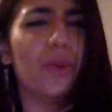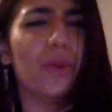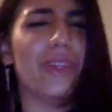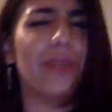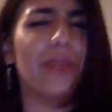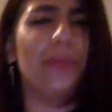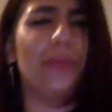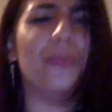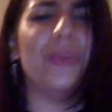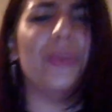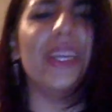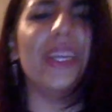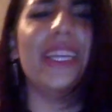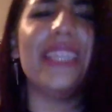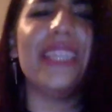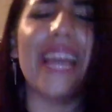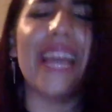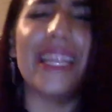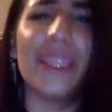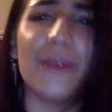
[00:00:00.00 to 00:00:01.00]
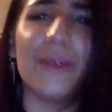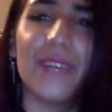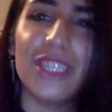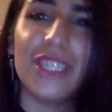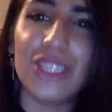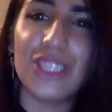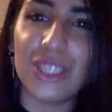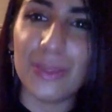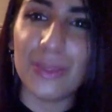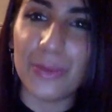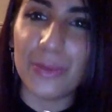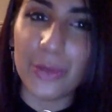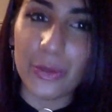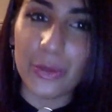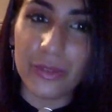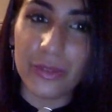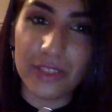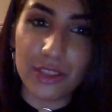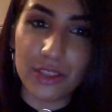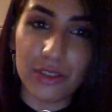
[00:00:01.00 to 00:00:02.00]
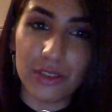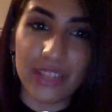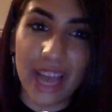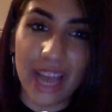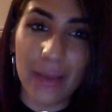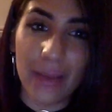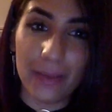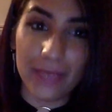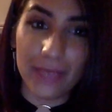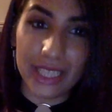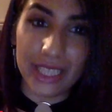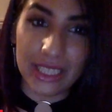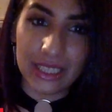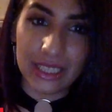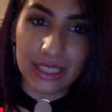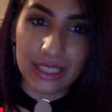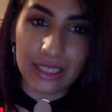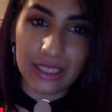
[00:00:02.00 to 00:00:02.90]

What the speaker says: beat and the way she moves to that beat.